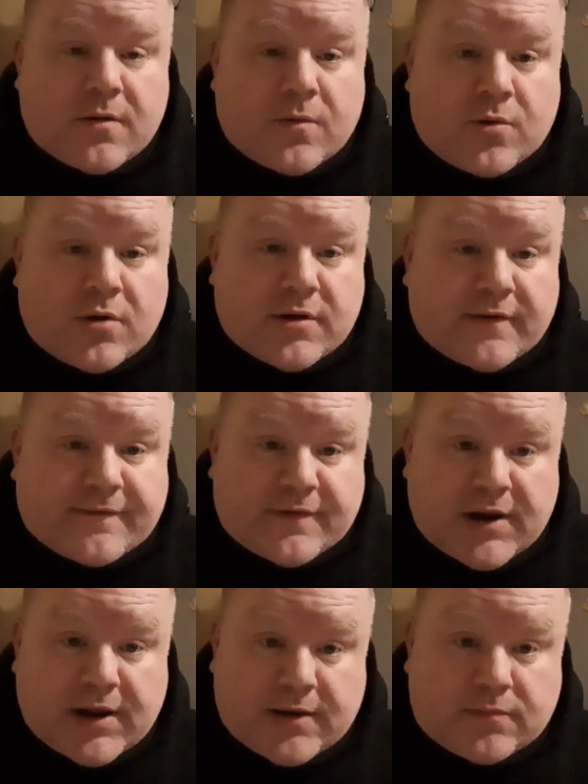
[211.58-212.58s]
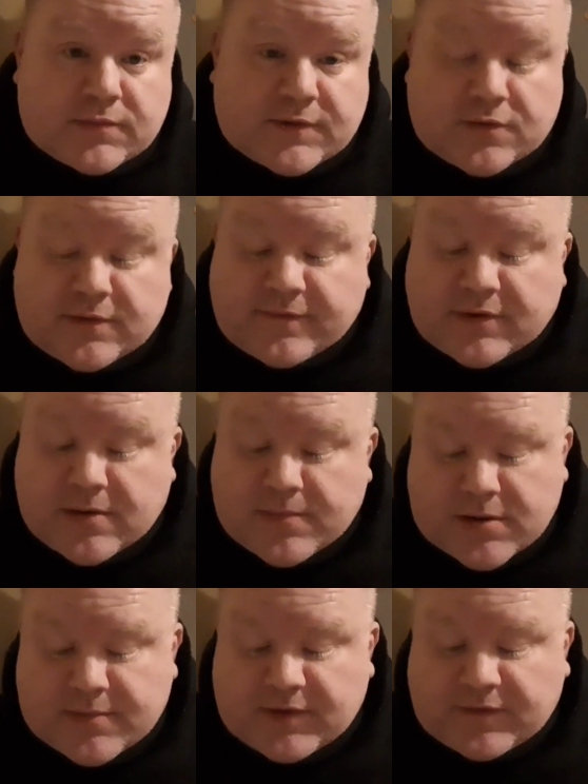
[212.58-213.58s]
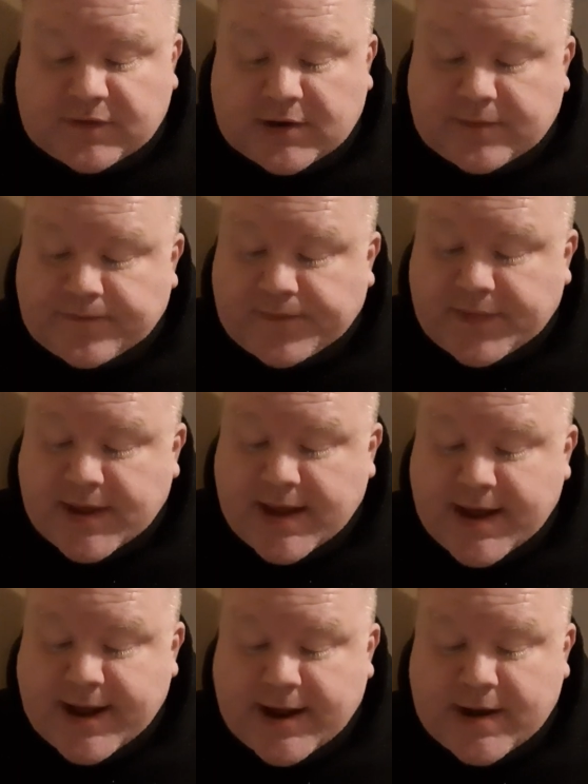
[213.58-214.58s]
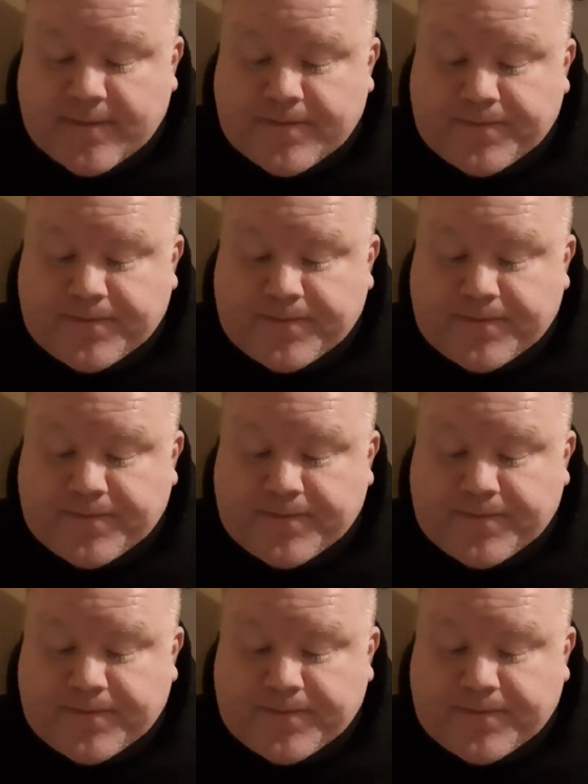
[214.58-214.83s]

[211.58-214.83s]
walking freely to and from, I may say. The